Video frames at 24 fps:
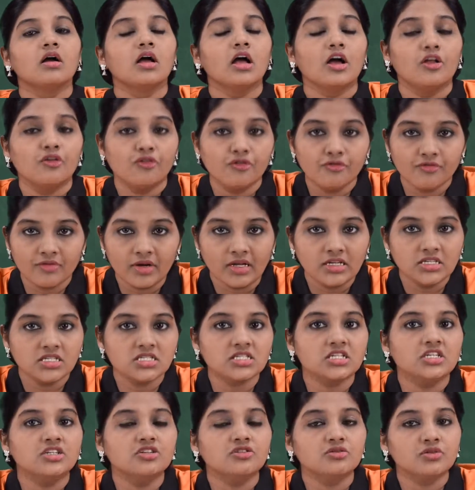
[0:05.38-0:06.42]
Hello friends,
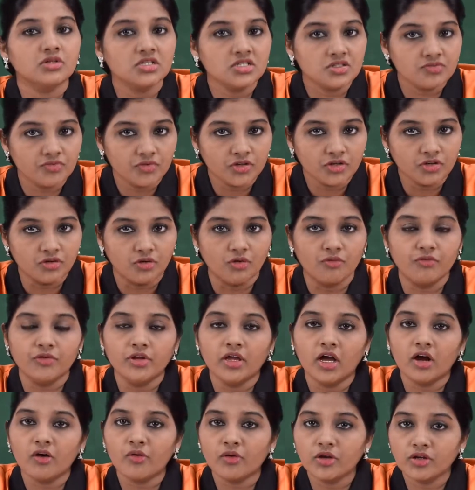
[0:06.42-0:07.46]
in today's video
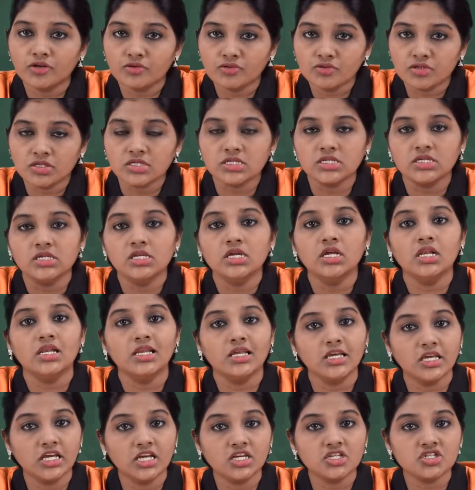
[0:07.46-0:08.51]
we are going to see
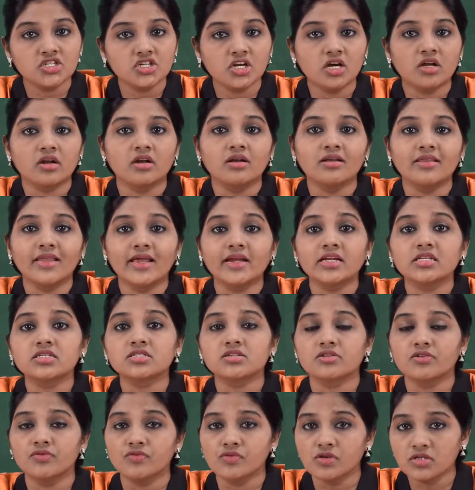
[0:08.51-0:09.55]
leakage current that
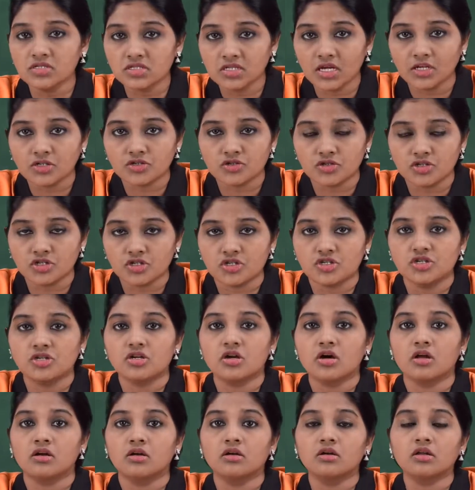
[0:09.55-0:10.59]
is reverse saturation
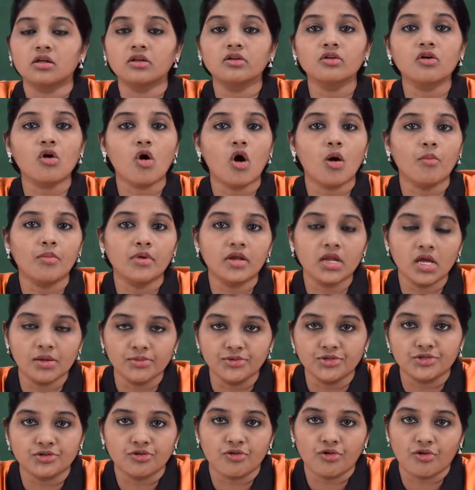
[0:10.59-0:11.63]
current in common
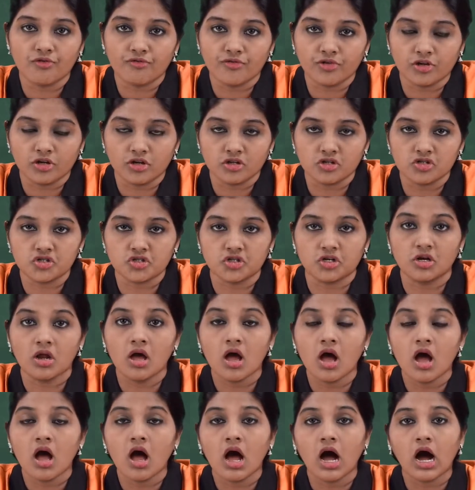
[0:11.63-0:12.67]
emitter configuration,
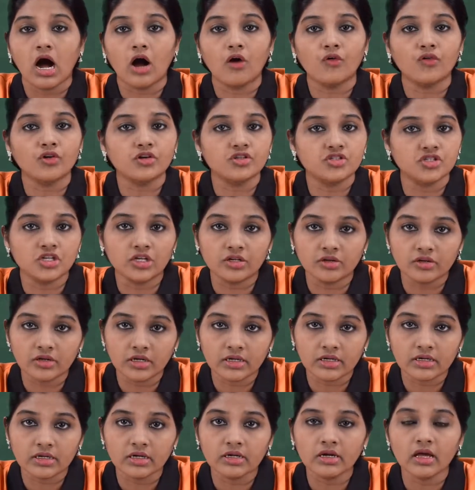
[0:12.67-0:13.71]
how it
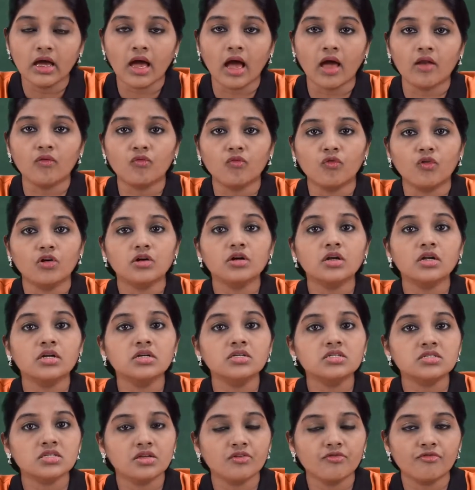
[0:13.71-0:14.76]
generated and what
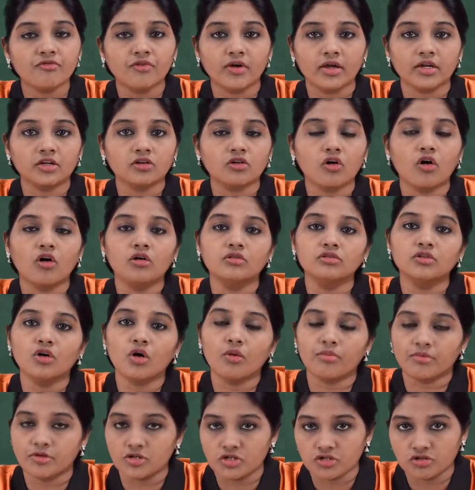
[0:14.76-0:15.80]
its effect on the
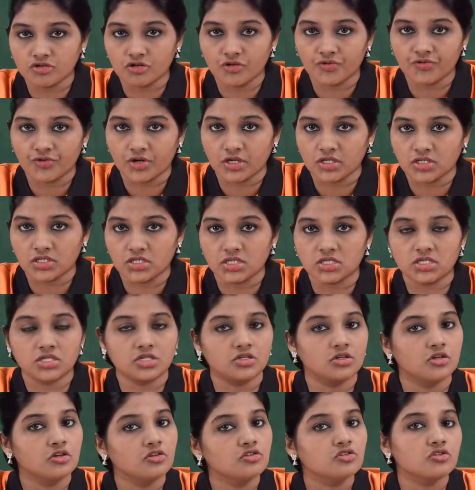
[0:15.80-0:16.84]
operation of
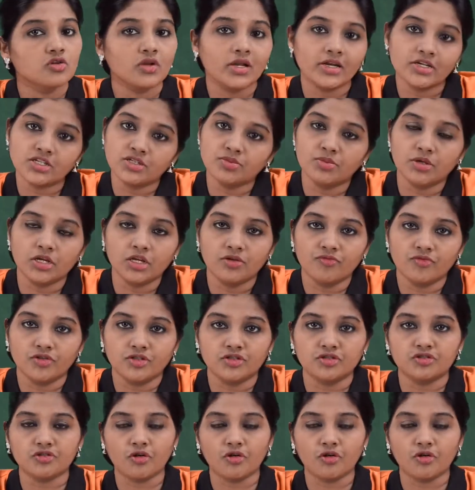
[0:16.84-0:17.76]
transistor. So let's begin with the